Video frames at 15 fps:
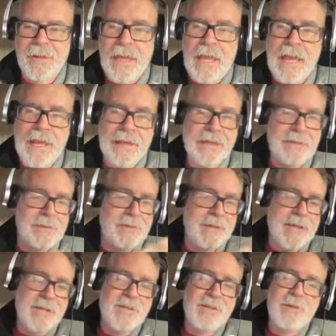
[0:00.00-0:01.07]
Hey,
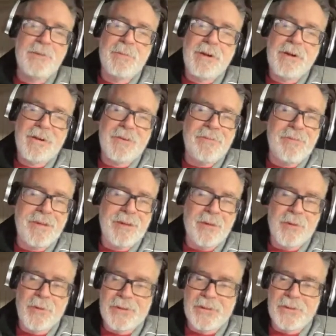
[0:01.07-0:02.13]
it's an American
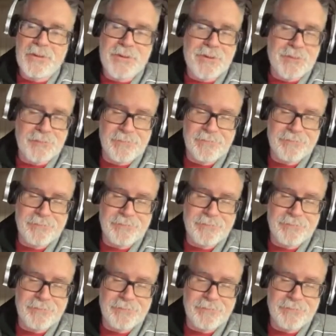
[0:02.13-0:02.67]
vehicle that looks.